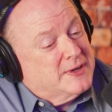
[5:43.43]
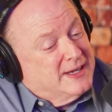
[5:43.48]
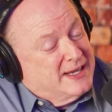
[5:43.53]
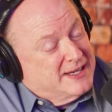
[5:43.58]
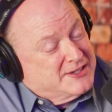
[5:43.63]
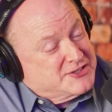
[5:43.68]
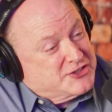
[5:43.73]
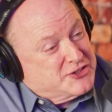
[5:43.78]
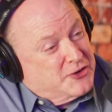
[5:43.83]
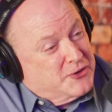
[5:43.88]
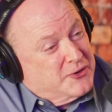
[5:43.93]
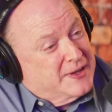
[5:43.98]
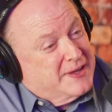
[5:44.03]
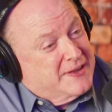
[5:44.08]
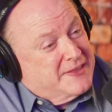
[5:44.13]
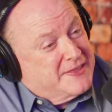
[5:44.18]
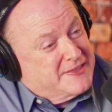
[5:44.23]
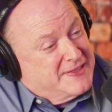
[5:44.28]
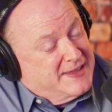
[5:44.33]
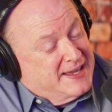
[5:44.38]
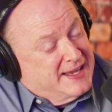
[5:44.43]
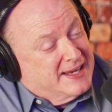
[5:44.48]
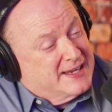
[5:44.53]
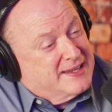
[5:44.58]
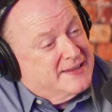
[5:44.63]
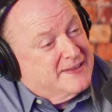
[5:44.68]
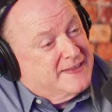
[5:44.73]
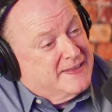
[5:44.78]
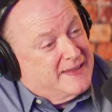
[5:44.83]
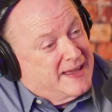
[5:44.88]
necessarily
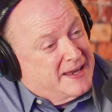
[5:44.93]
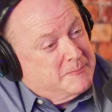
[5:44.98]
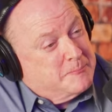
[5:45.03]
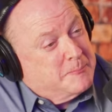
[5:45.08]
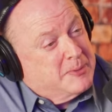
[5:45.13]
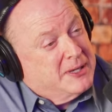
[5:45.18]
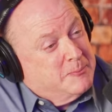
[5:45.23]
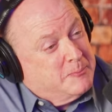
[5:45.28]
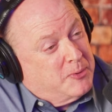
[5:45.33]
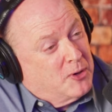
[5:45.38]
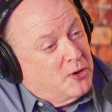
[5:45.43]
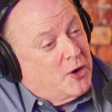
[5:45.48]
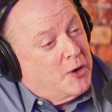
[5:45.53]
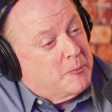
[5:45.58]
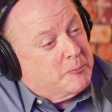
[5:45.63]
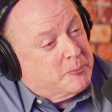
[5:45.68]
think that people